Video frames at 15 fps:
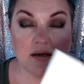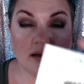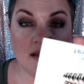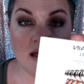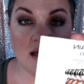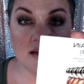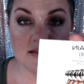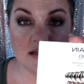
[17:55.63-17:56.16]

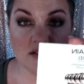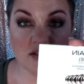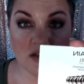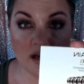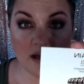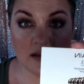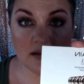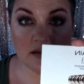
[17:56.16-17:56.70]

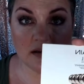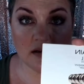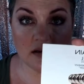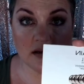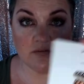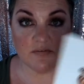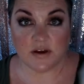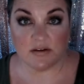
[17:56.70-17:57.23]
L'ESSENTIEL
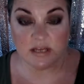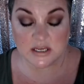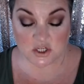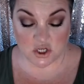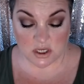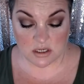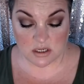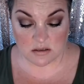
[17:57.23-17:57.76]
foundation.